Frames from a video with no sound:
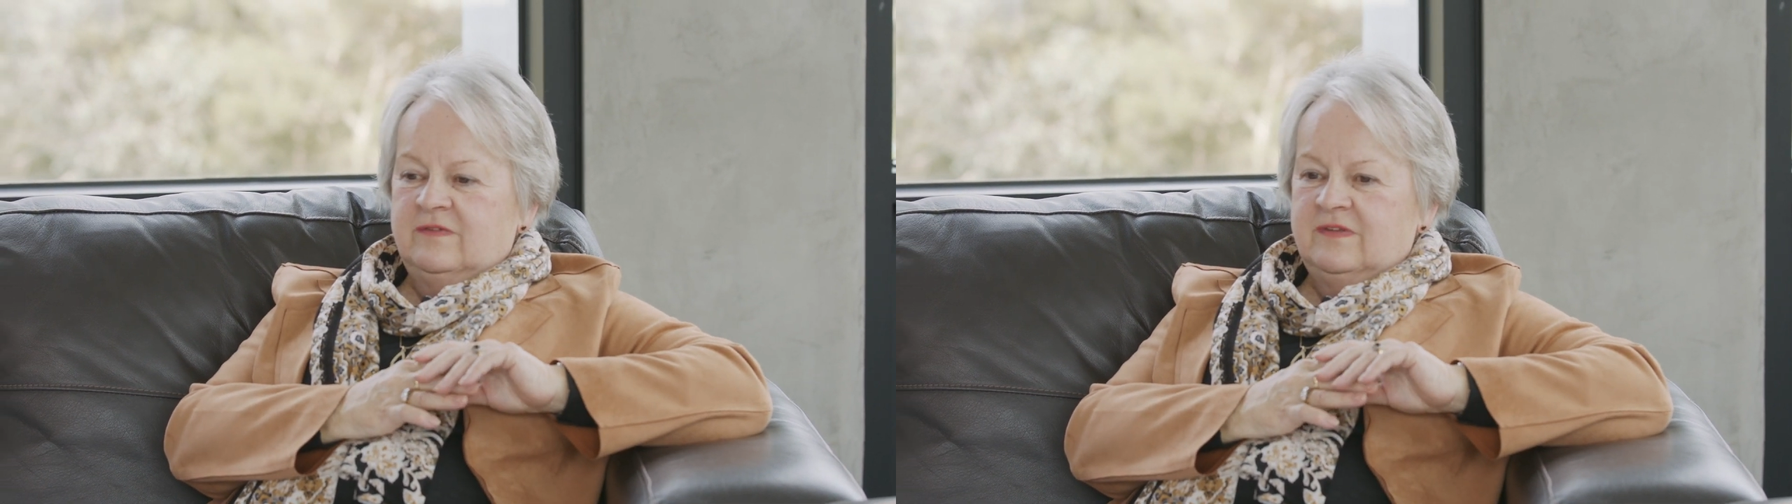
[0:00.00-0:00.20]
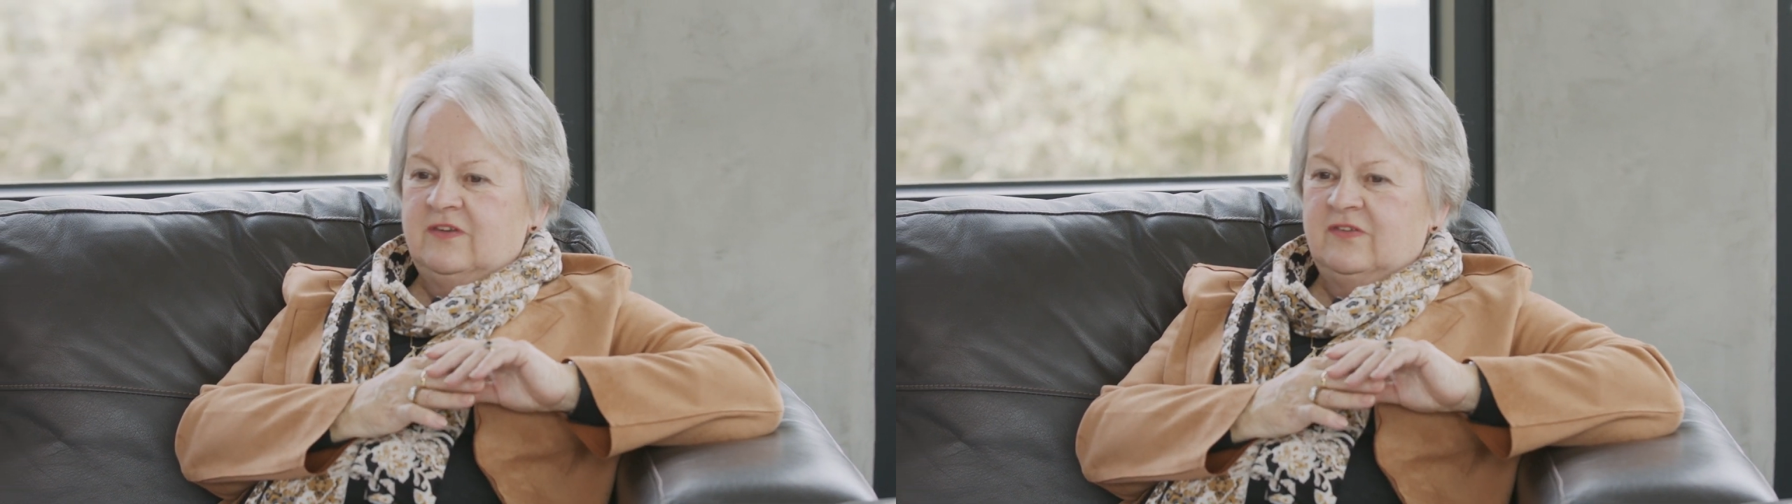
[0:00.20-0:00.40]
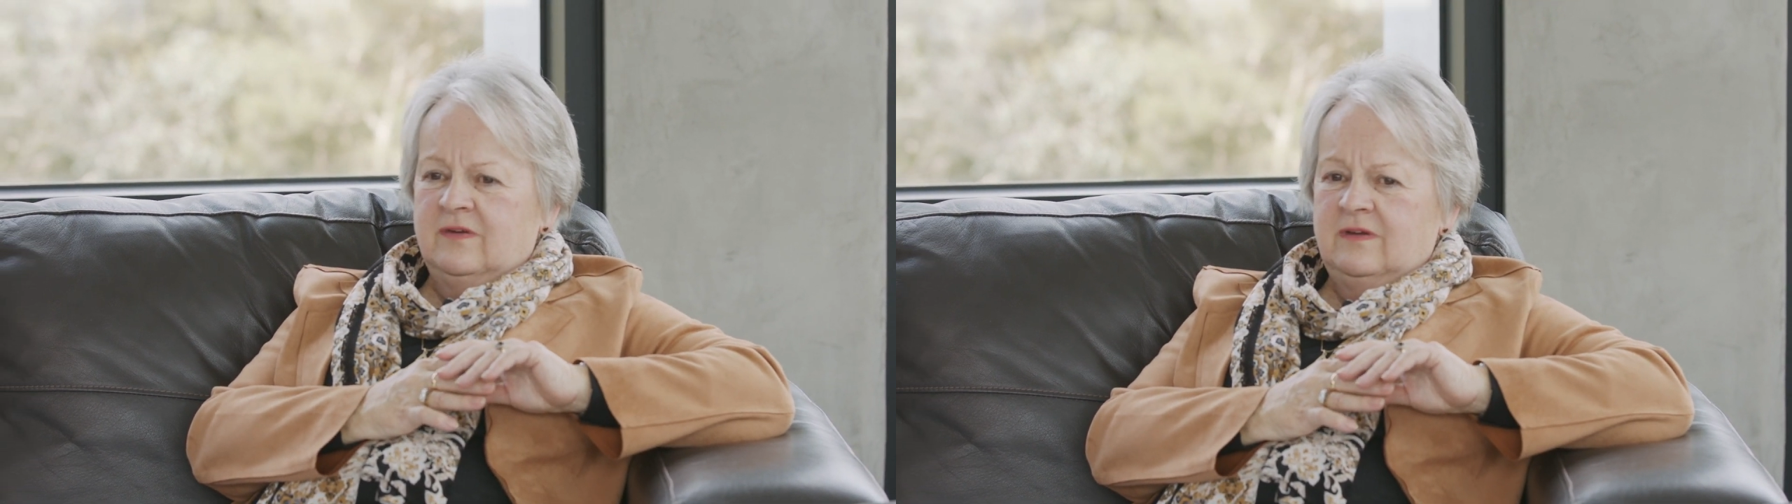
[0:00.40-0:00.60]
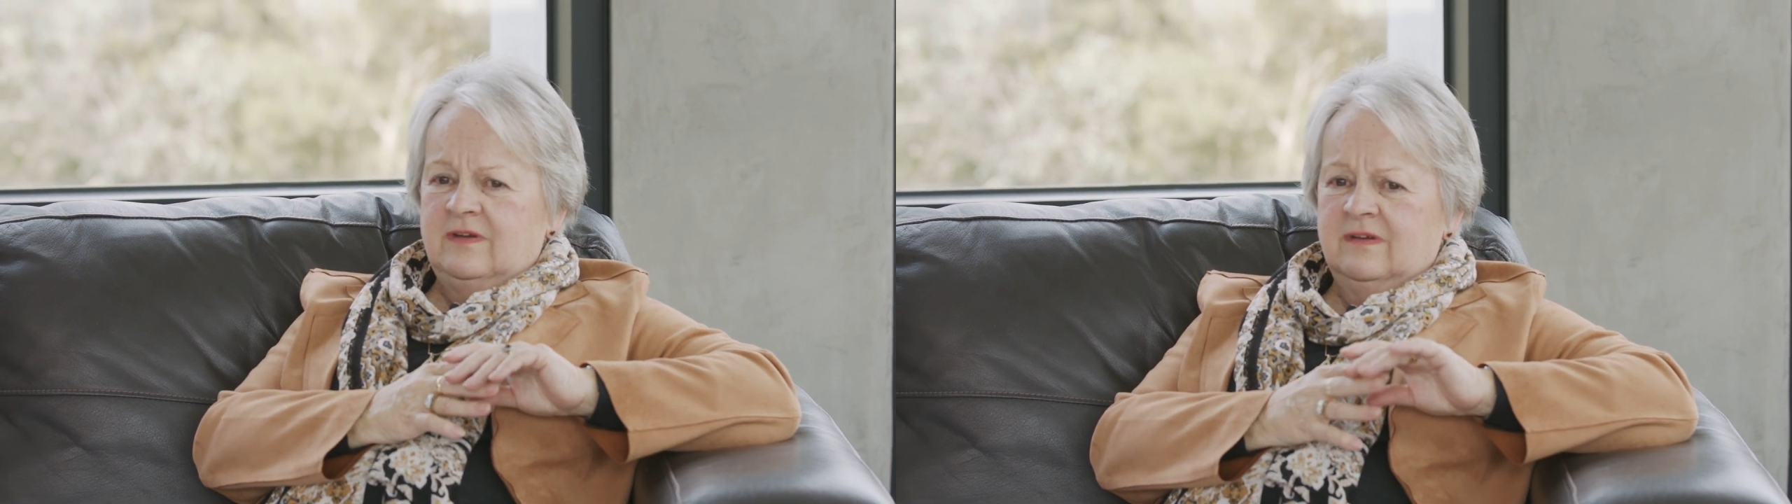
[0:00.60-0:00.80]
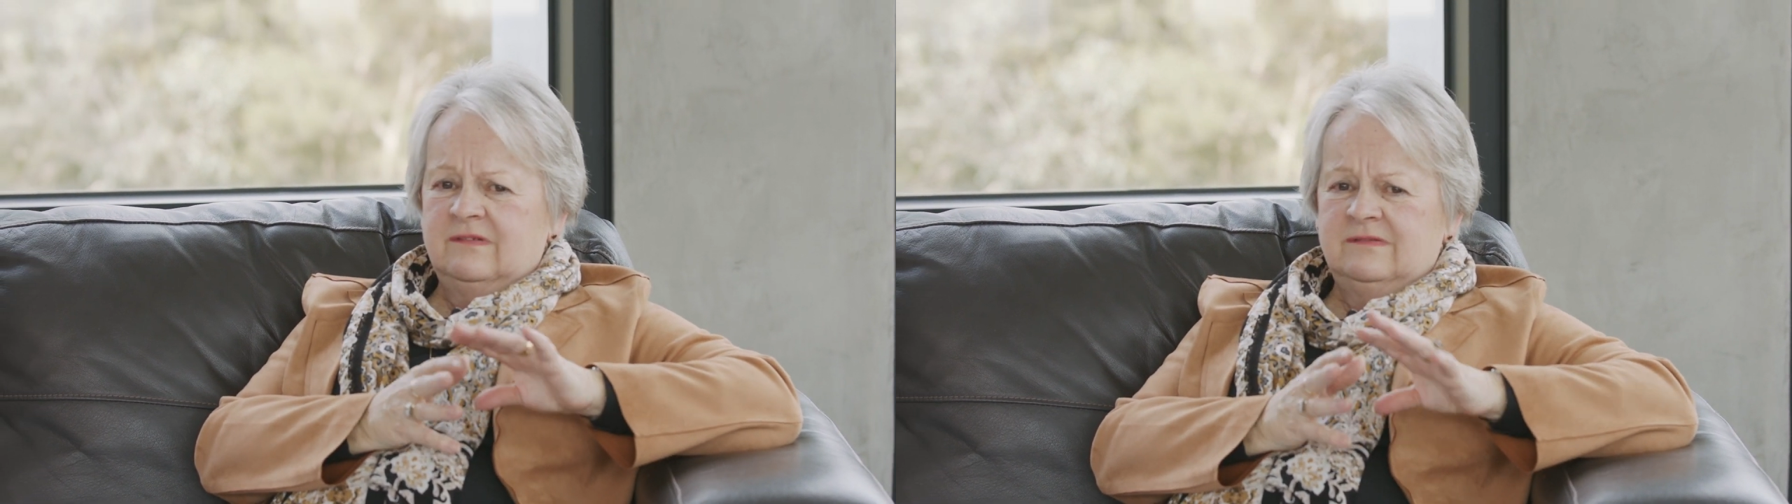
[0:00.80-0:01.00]
a session and
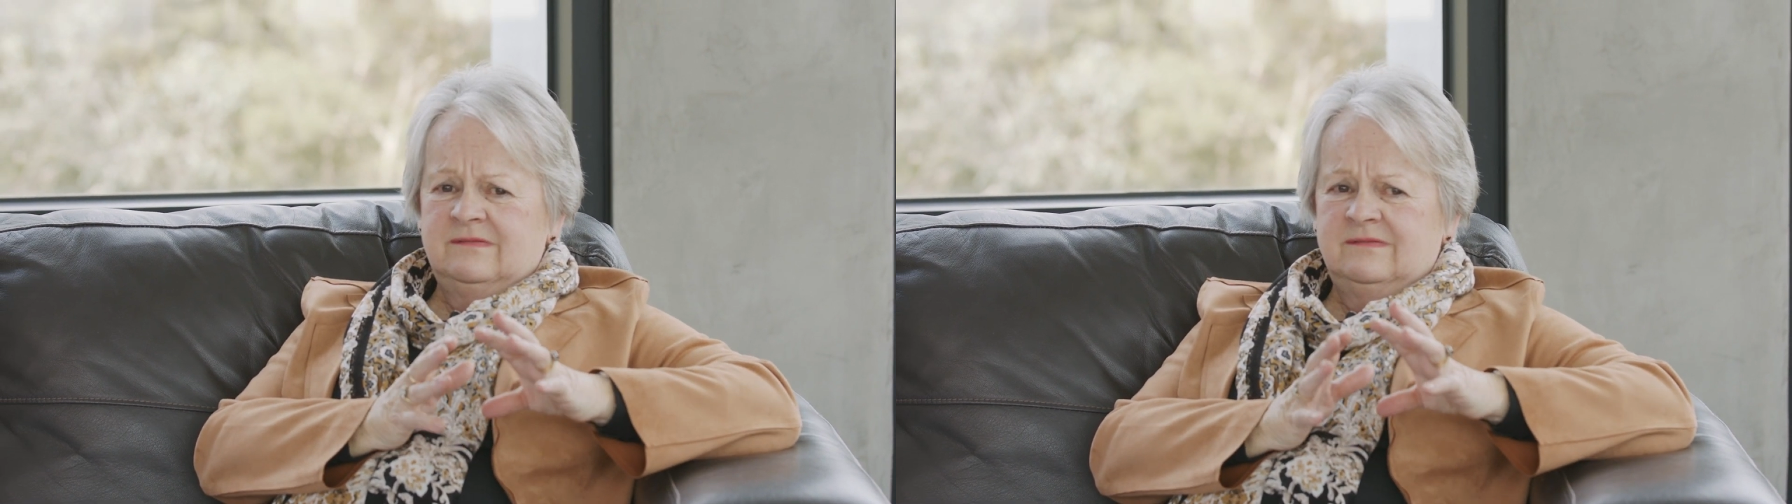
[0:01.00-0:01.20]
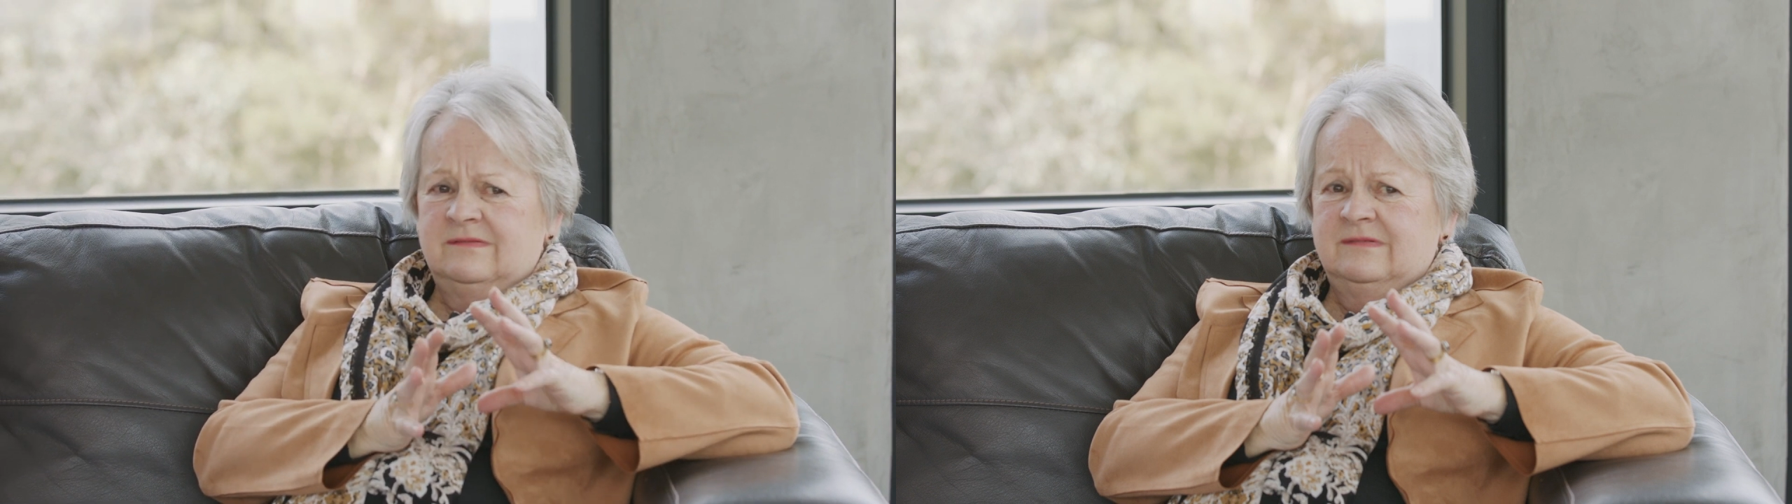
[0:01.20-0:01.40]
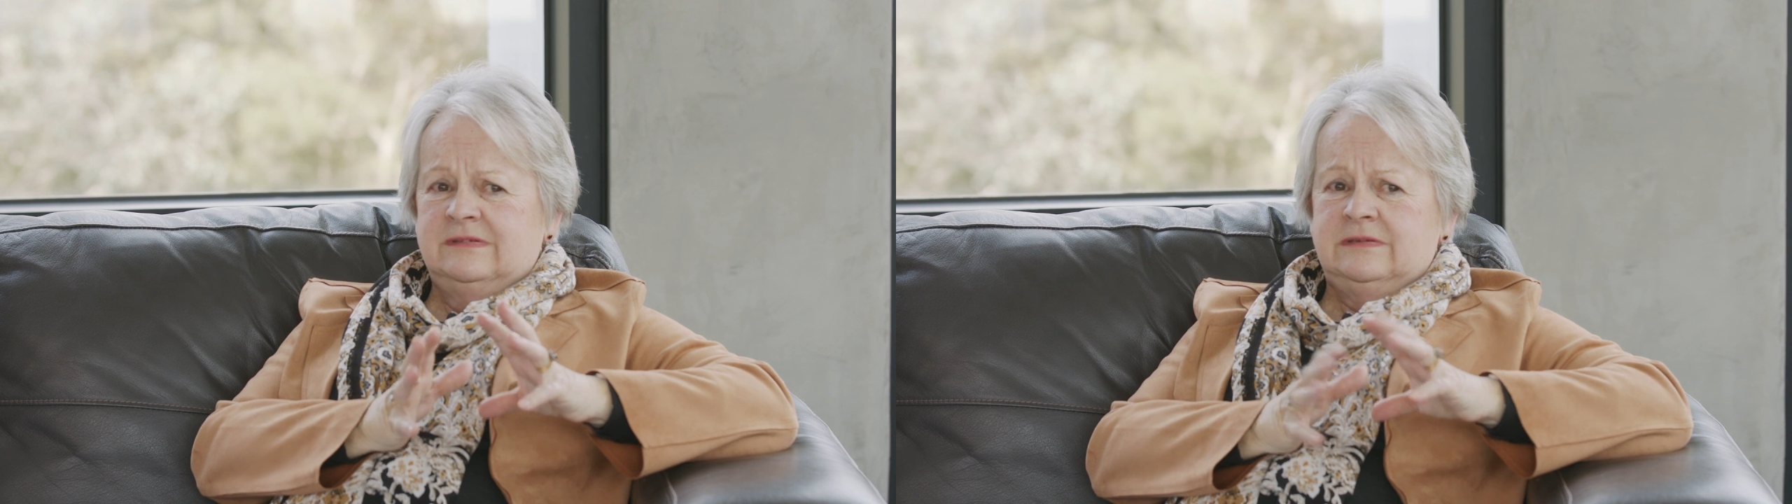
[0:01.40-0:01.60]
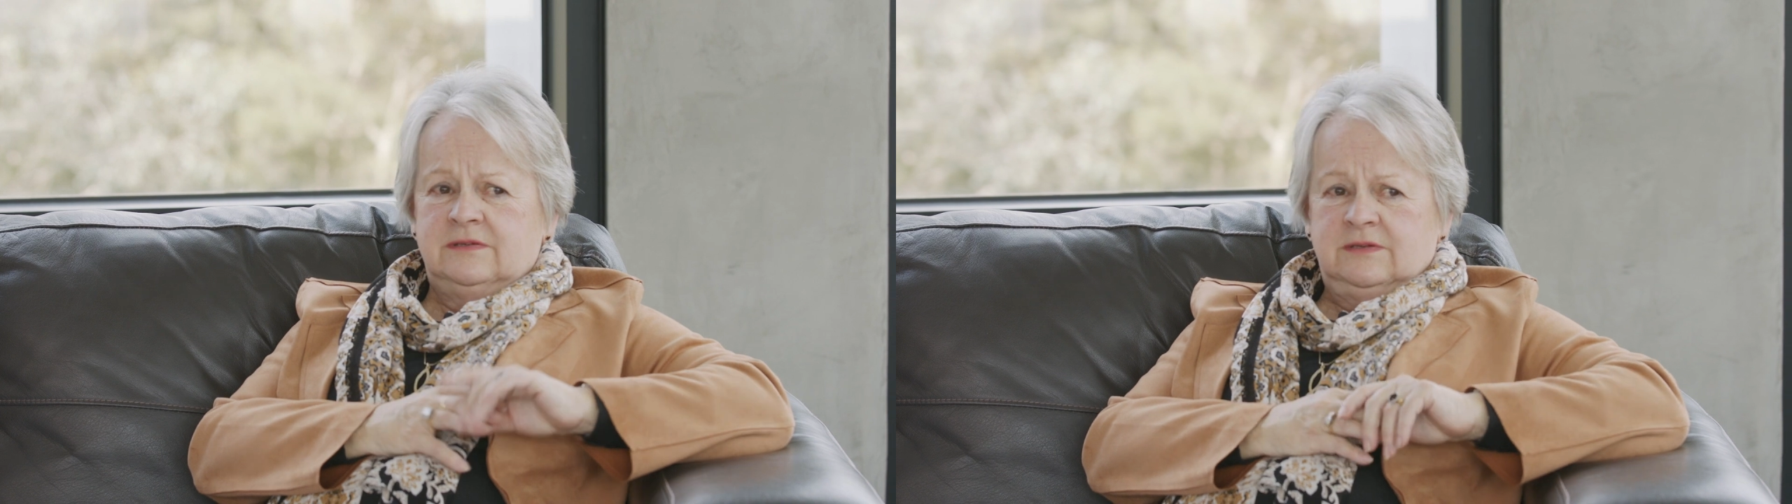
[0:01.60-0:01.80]
you go, oh,